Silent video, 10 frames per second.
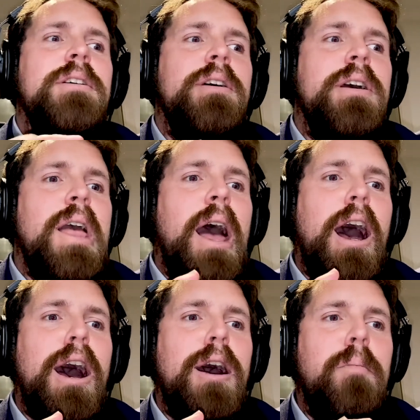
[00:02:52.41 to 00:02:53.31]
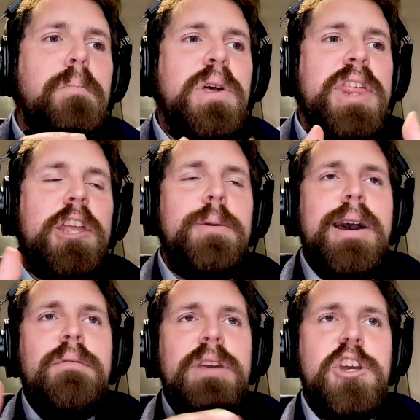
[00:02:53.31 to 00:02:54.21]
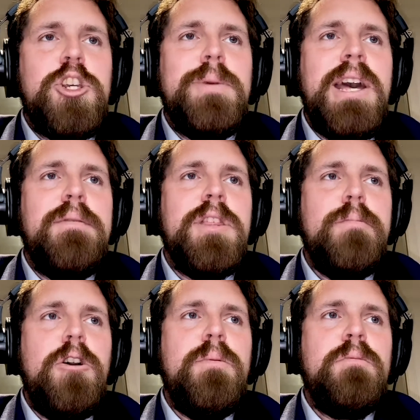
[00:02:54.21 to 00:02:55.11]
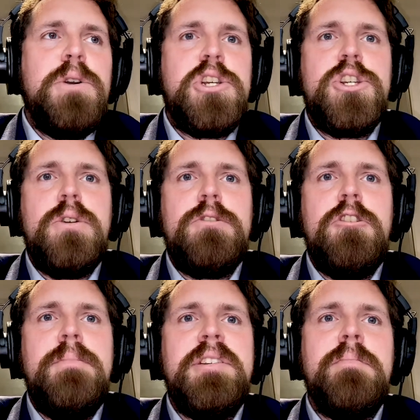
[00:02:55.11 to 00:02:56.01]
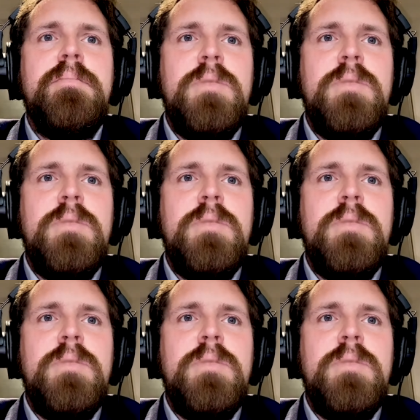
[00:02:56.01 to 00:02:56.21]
But then you have the issue we have at the moment, which is short-termism.